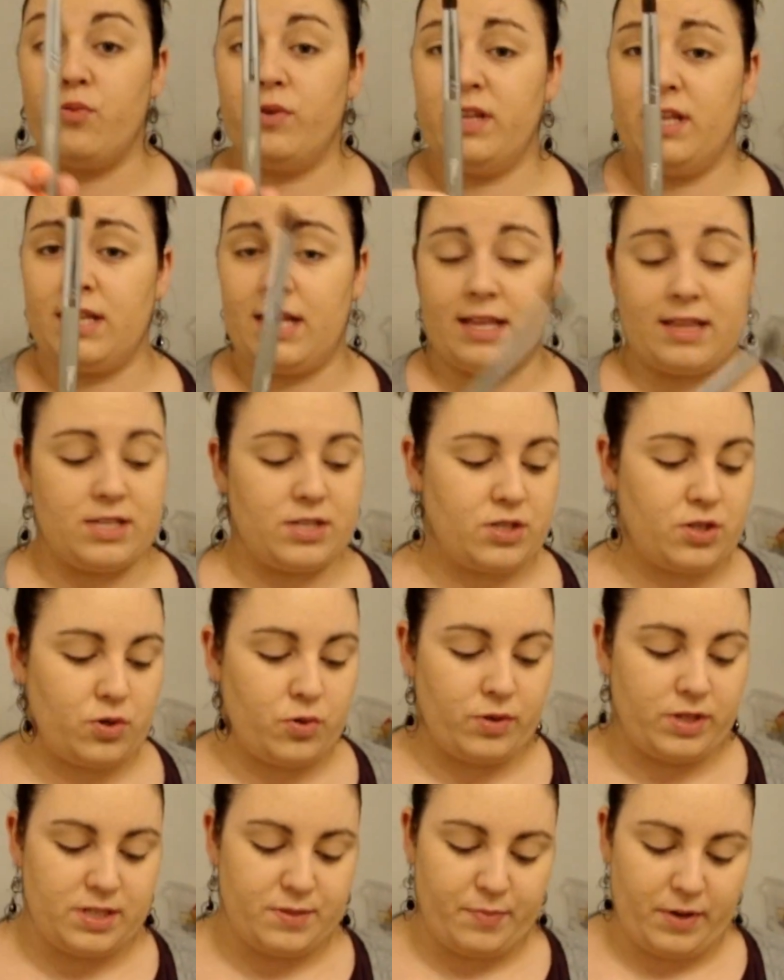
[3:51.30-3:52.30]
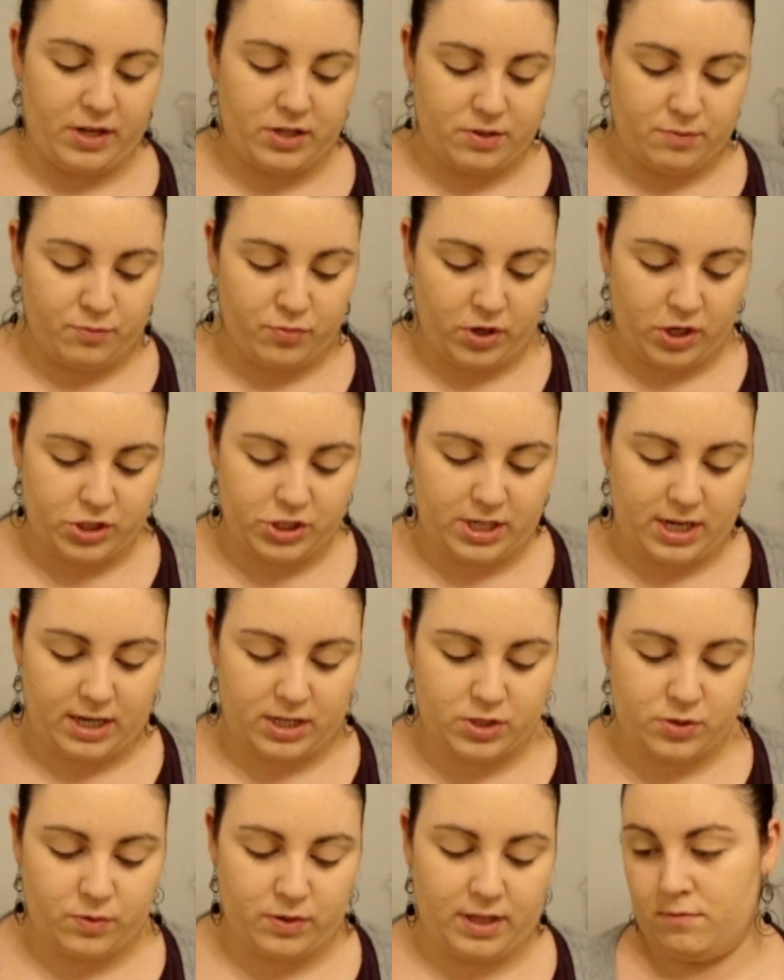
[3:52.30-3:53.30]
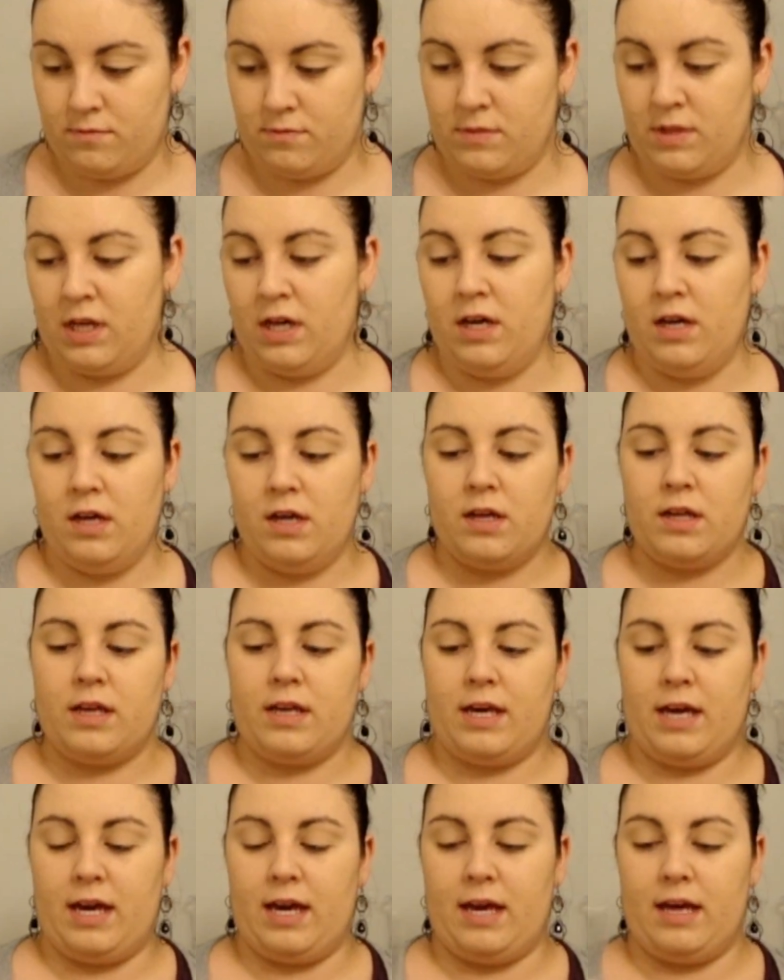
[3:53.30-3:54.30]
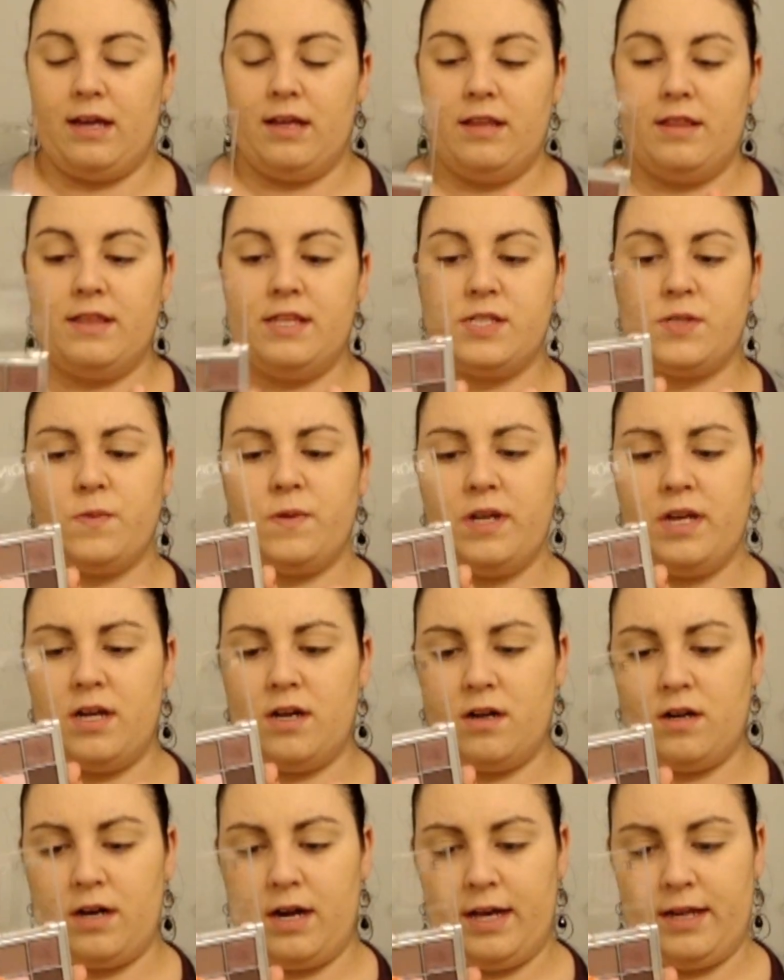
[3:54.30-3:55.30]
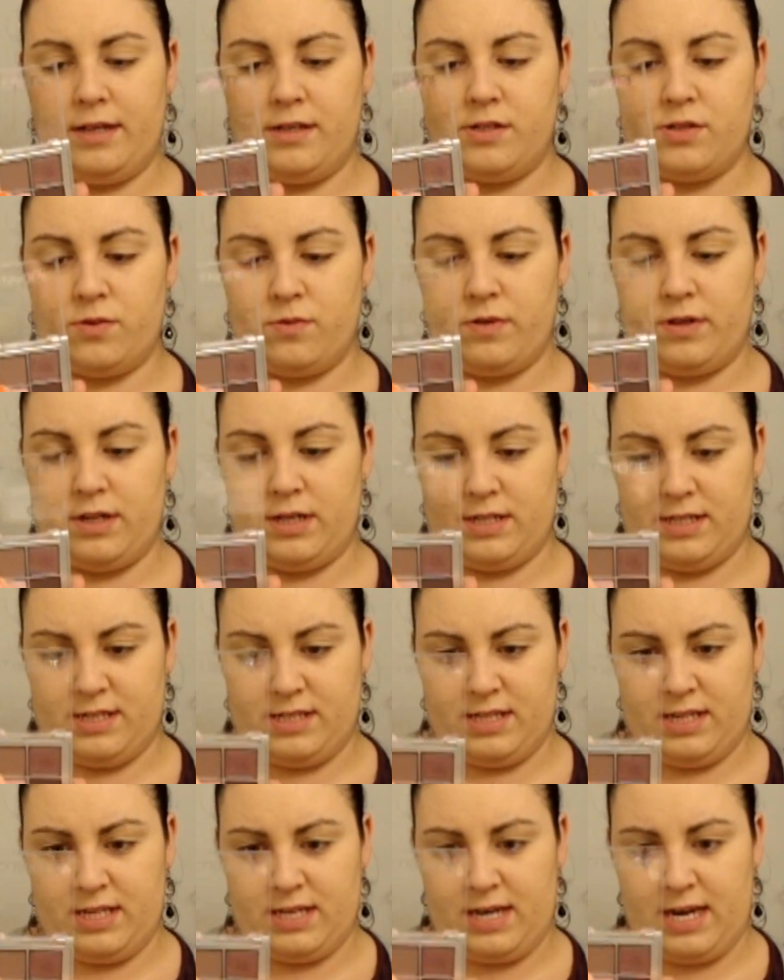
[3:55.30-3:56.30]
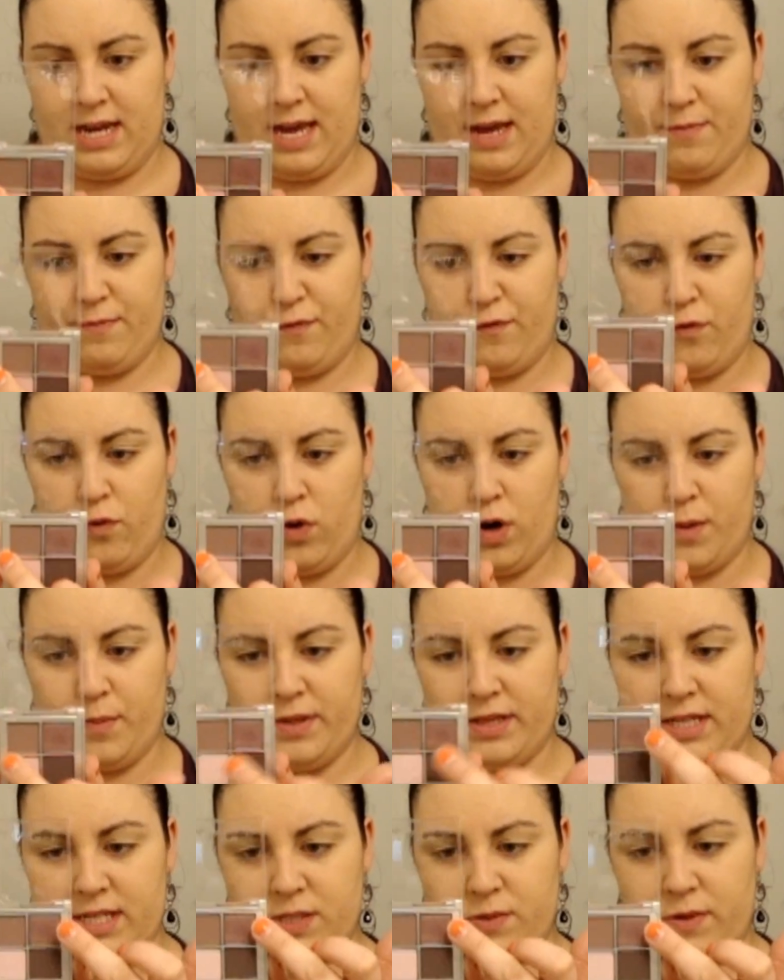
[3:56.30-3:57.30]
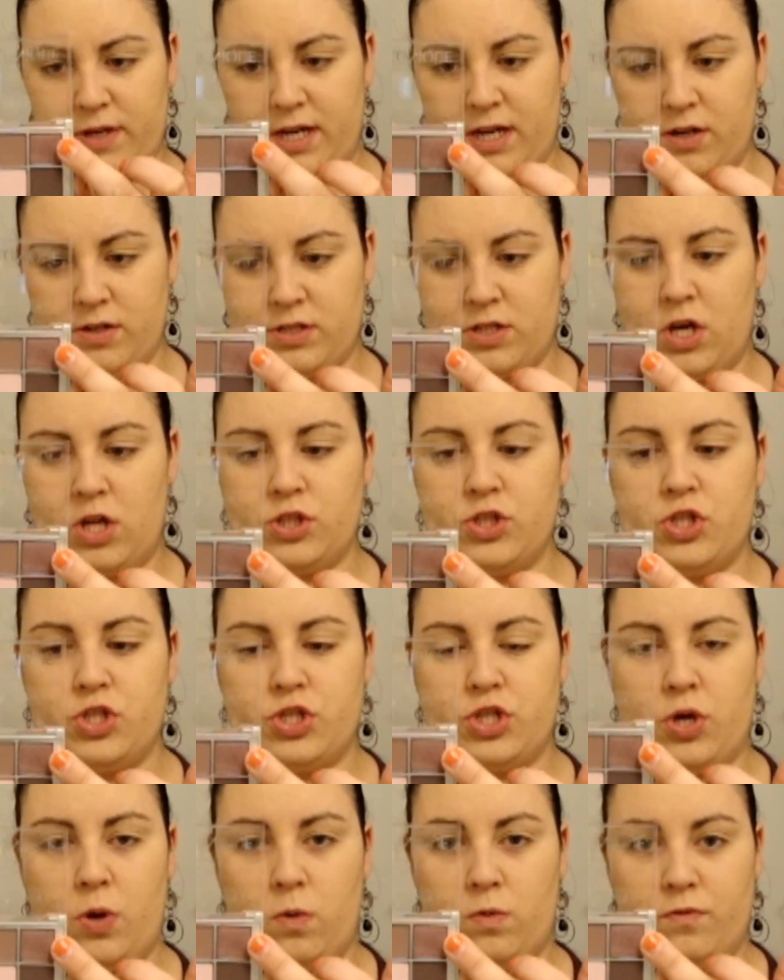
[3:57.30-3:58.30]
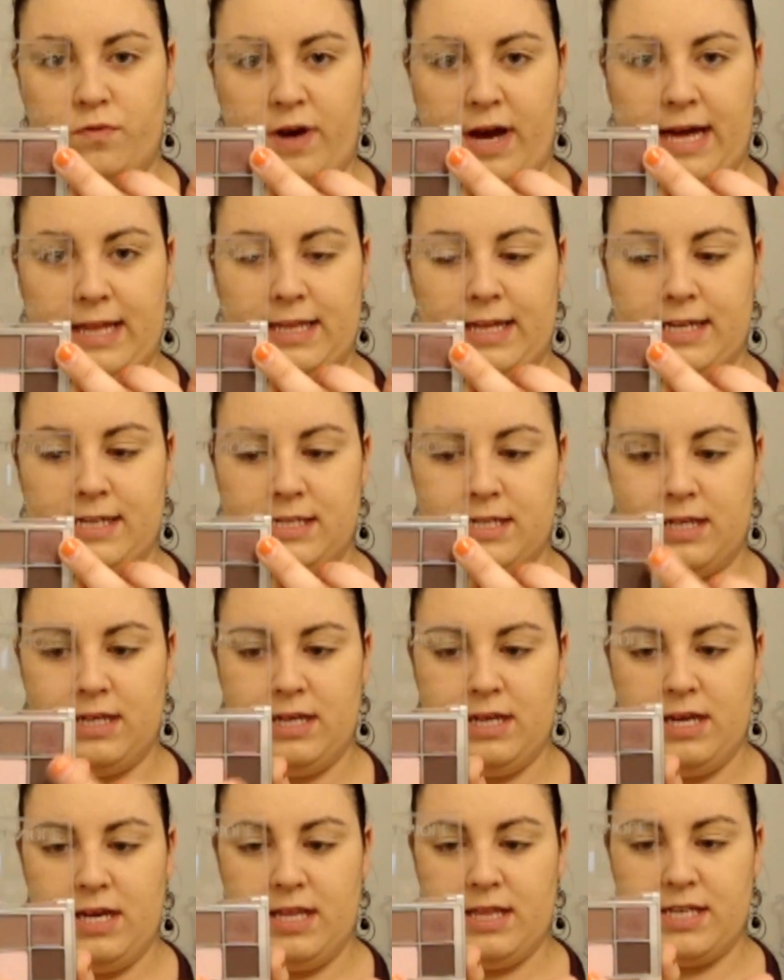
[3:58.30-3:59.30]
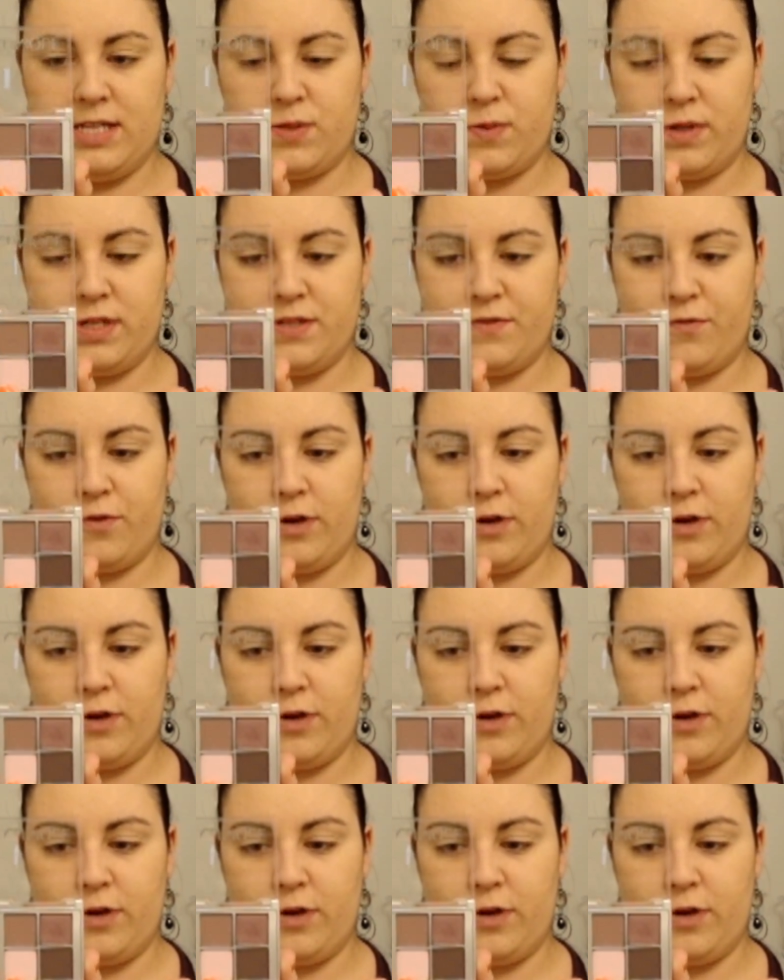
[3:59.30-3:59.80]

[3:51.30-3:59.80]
really like this crease brush, actually. Okay, this one here I don't see the name for, but this one here is called Stone Violet. This one is